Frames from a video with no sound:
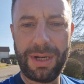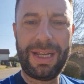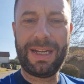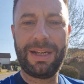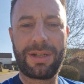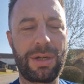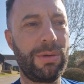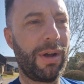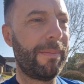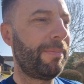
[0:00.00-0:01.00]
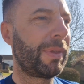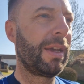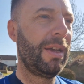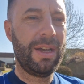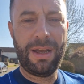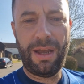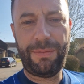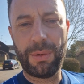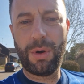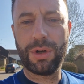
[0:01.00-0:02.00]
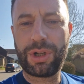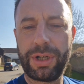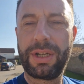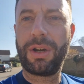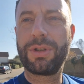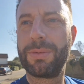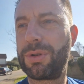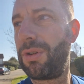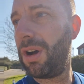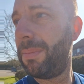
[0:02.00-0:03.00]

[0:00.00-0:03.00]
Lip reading: needing to... if you watch and you don't subscribe,